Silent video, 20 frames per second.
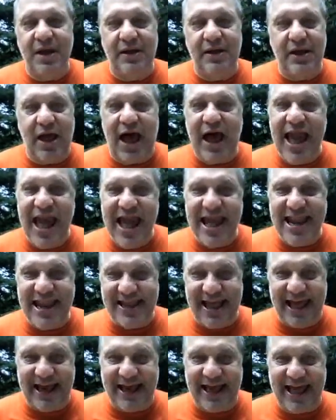I hated
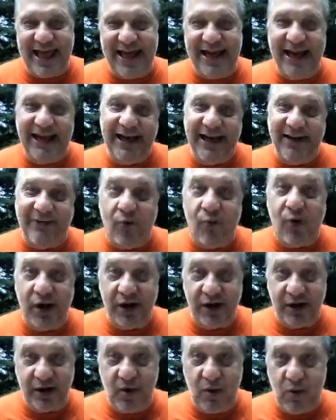that guy, and I never
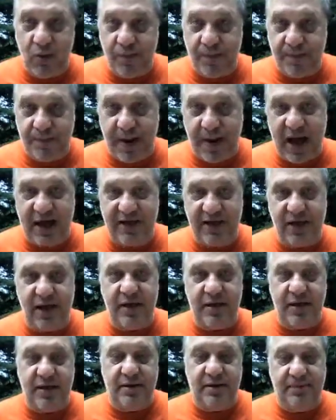wanted to go by that.
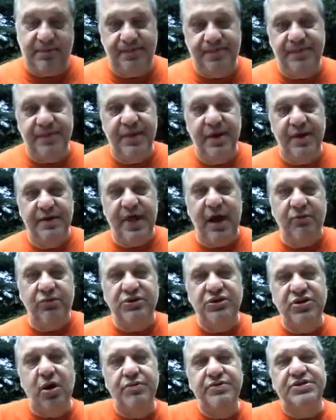And that
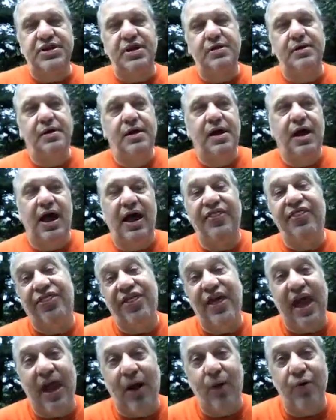was always a
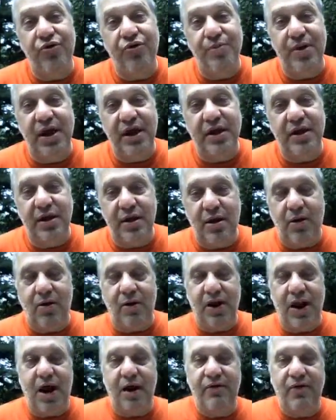thing with me, and
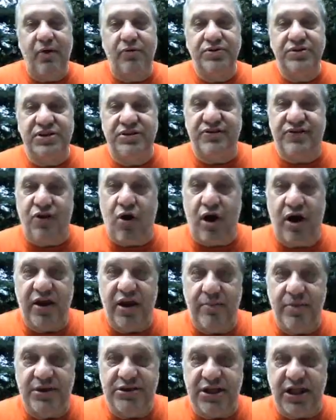I always thought of
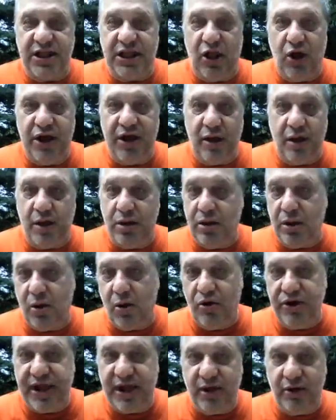him as a
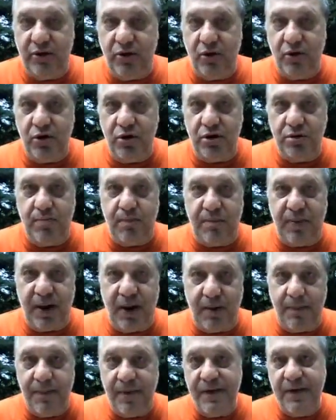low down, no good
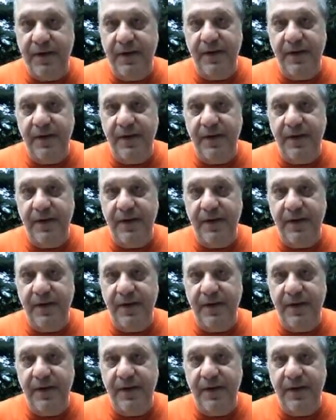bum.